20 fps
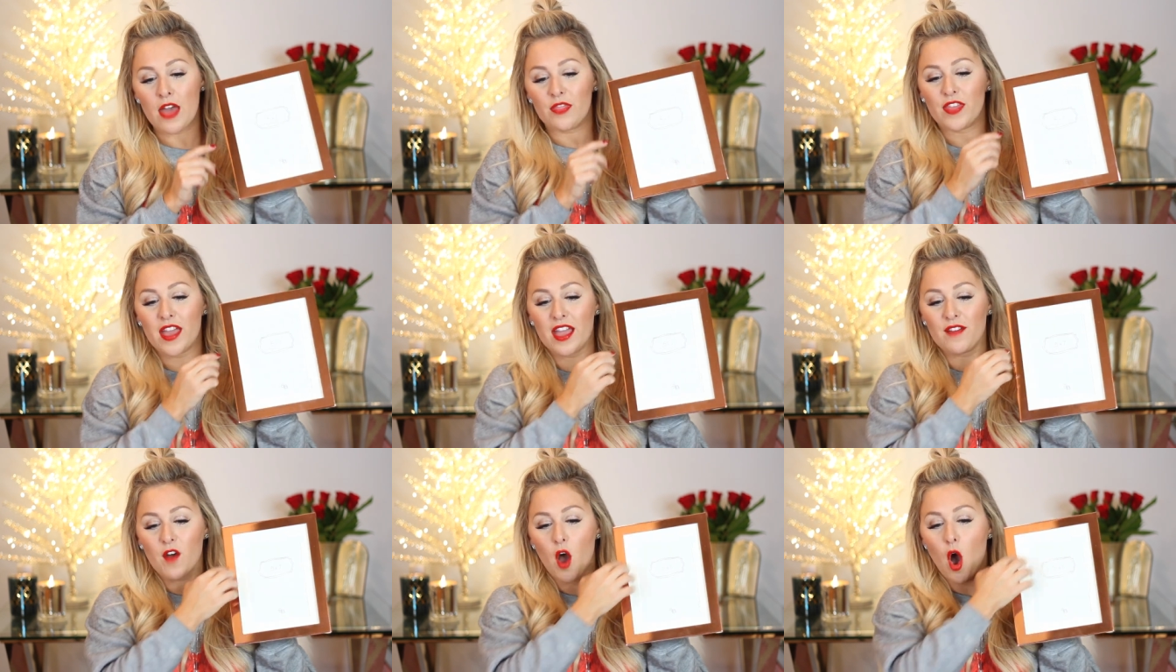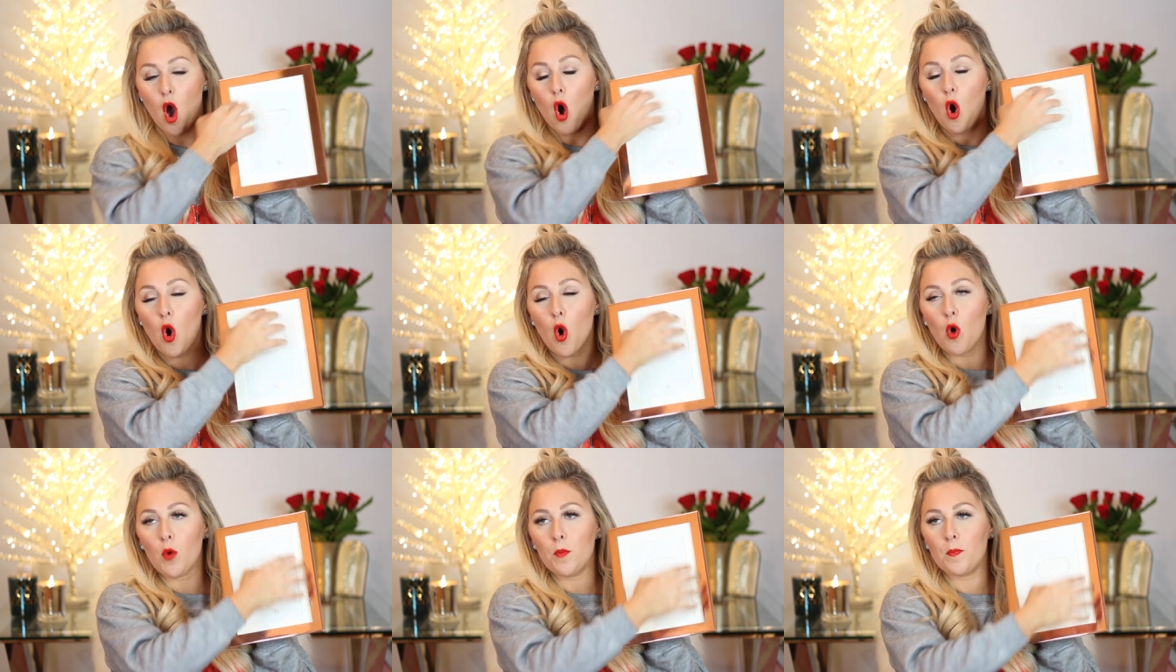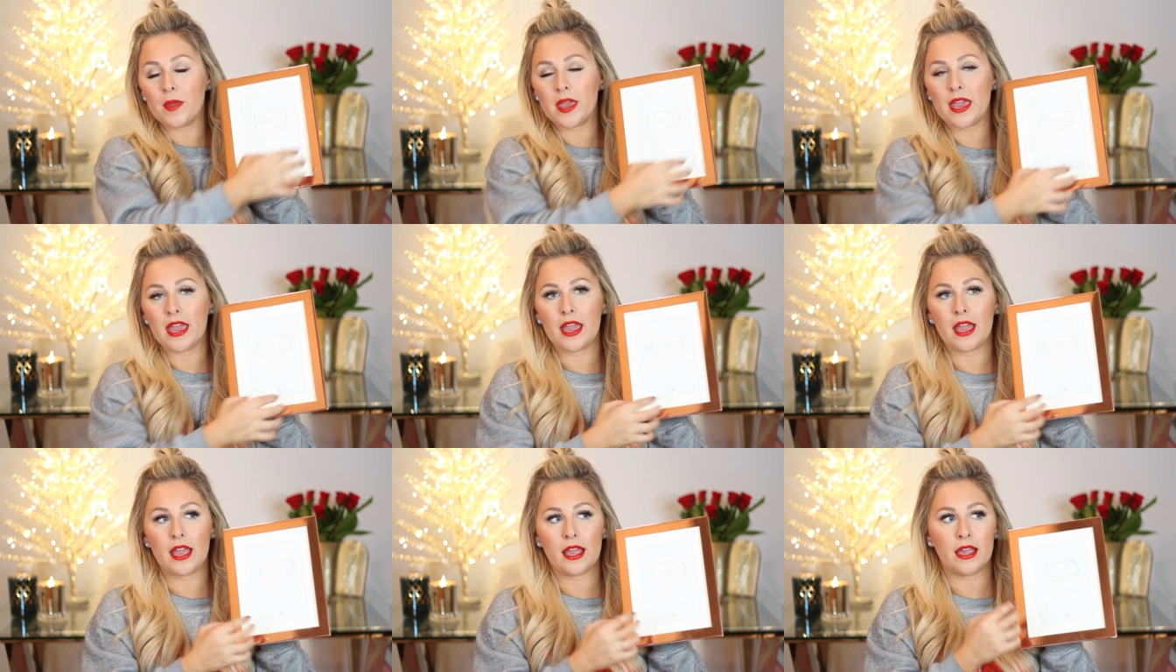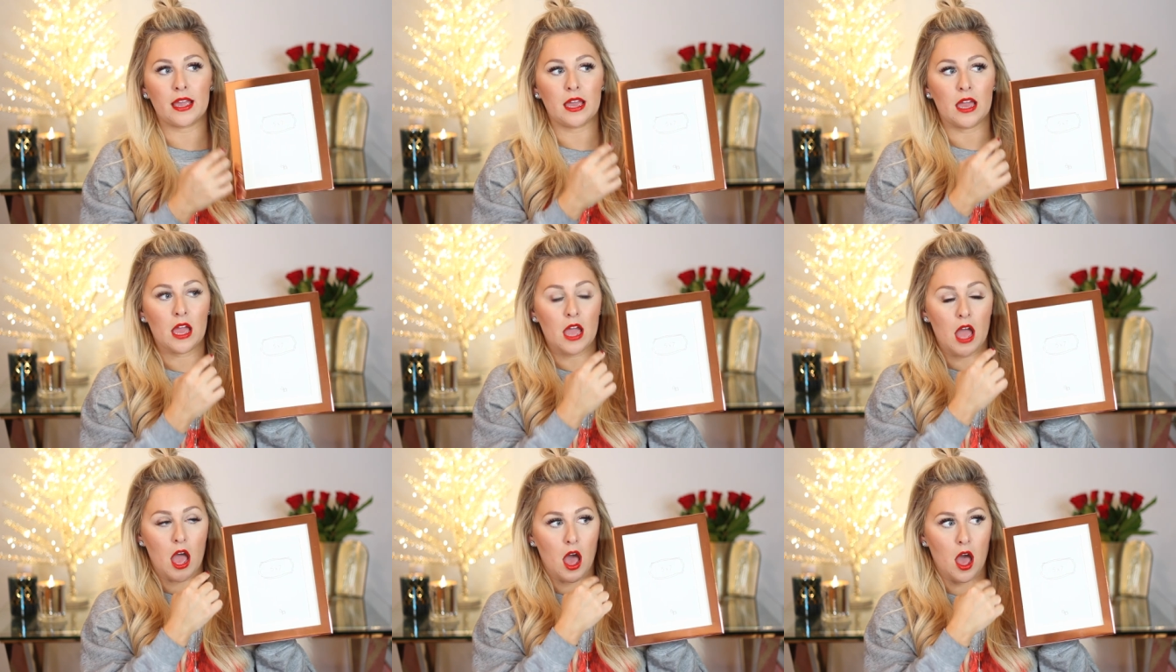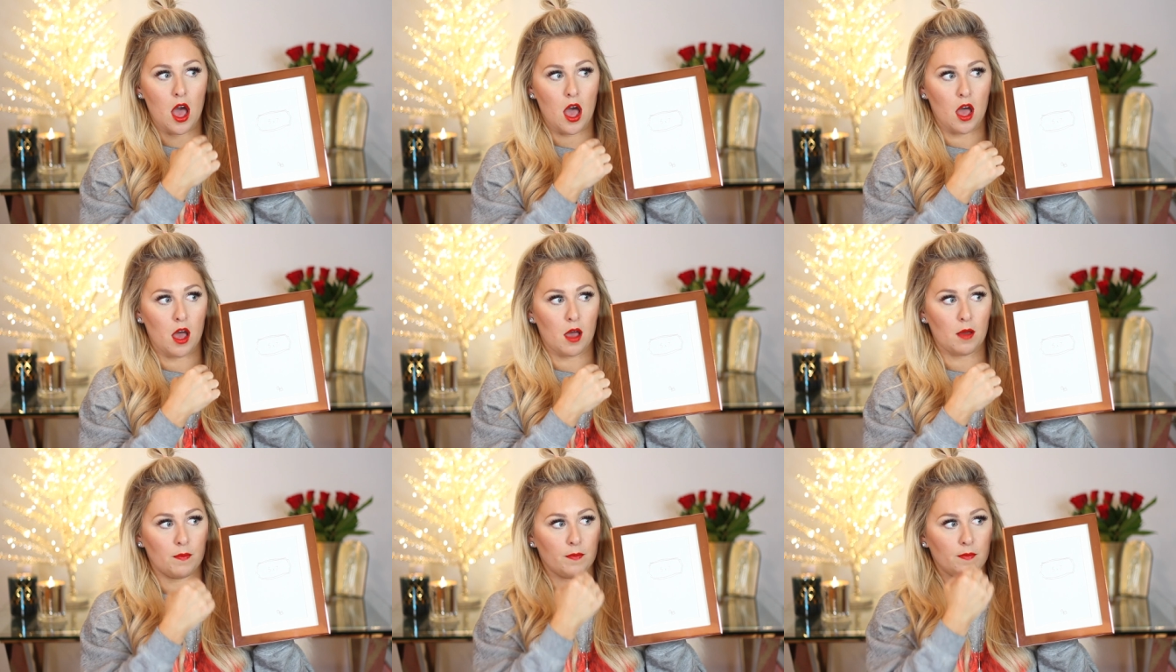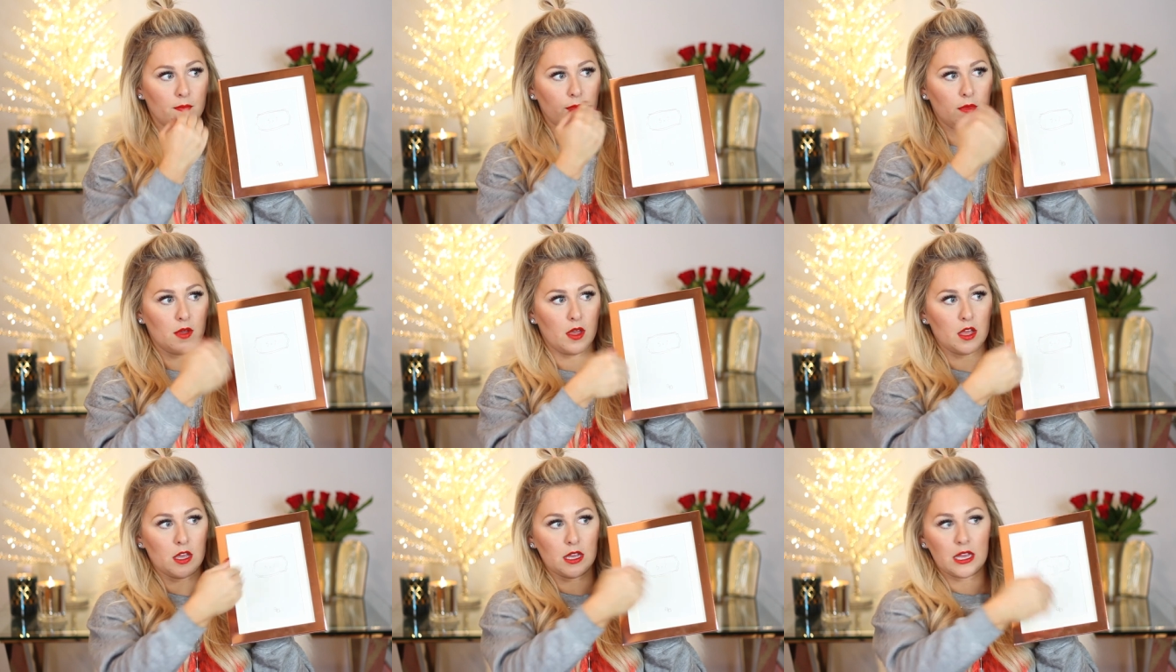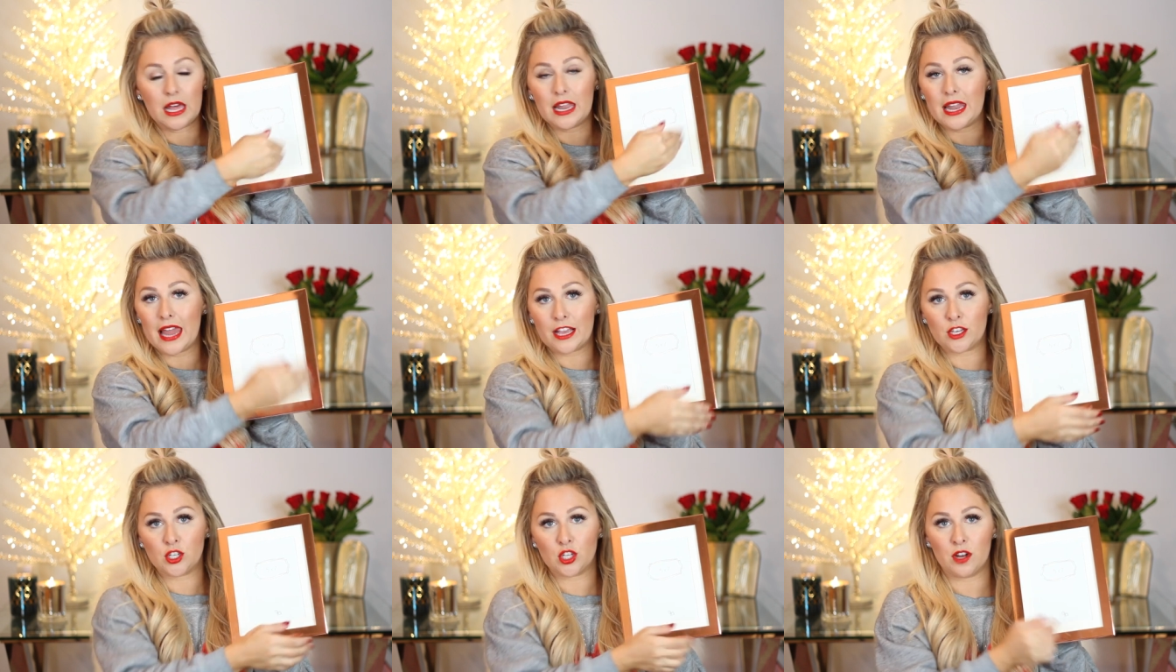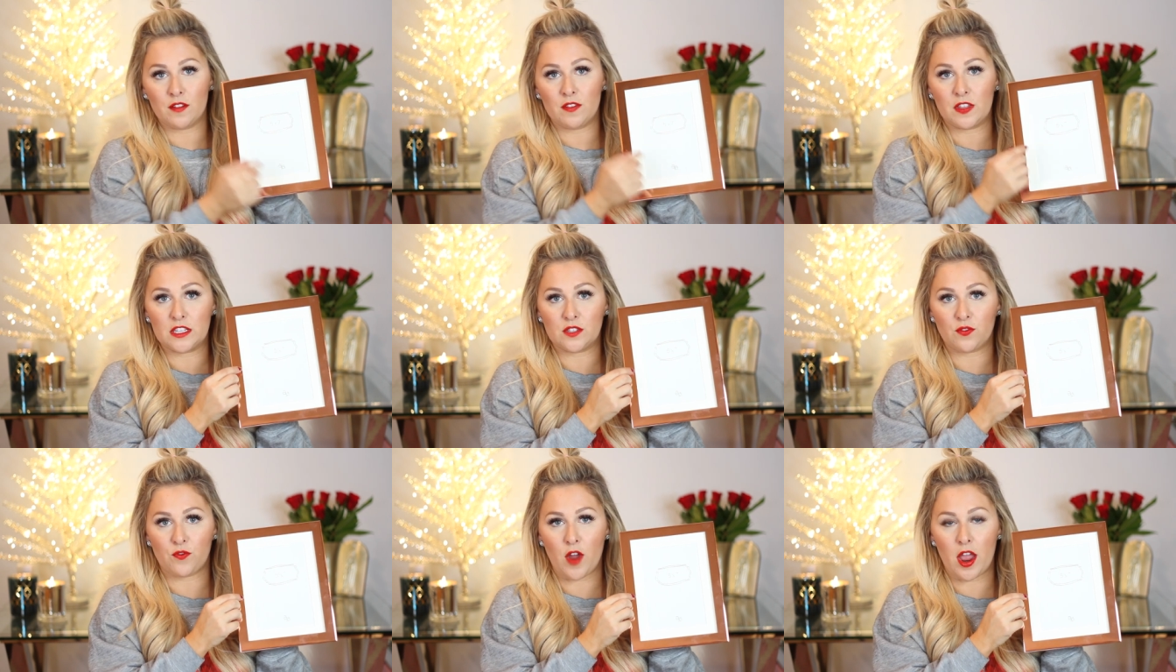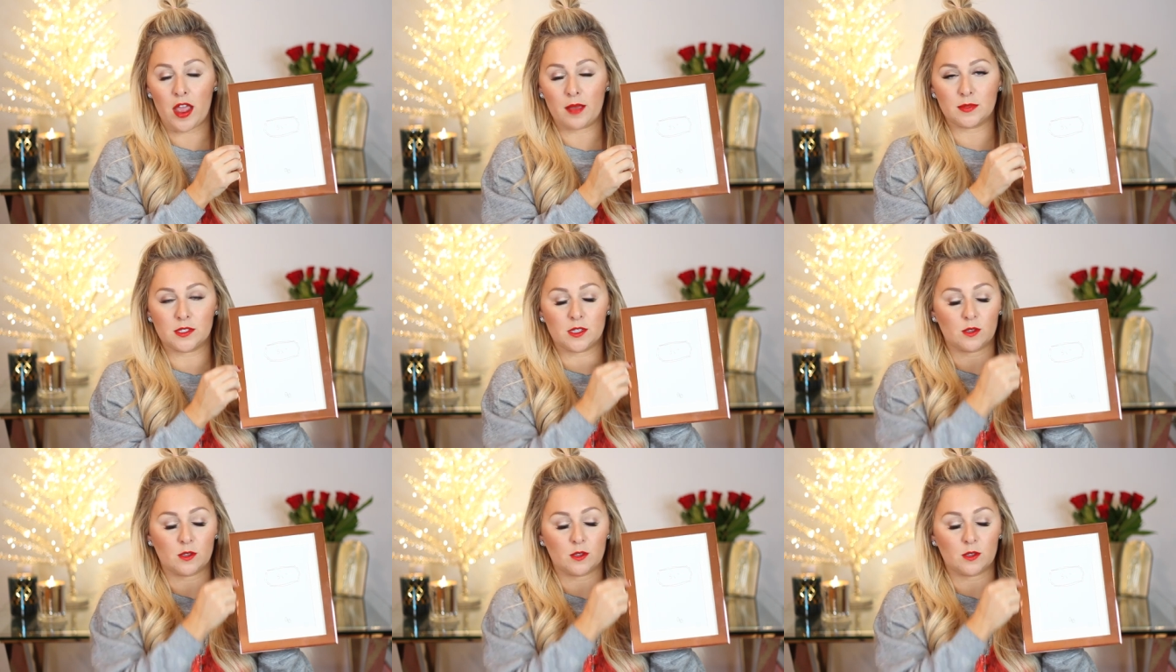They have a whole big um, collection of these frames.